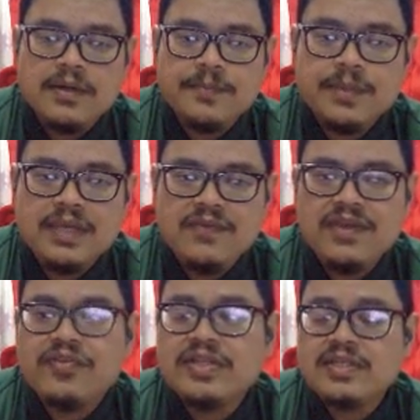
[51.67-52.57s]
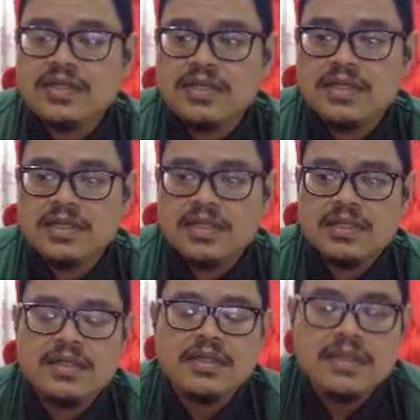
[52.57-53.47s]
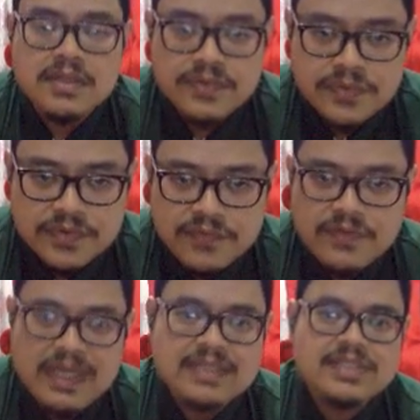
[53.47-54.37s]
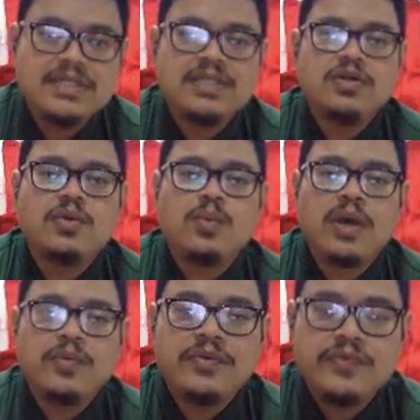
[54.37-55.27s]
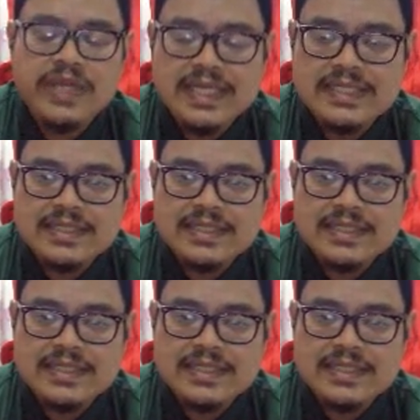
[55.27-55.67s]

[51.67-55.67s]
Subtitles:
giving critical reflection on what we read,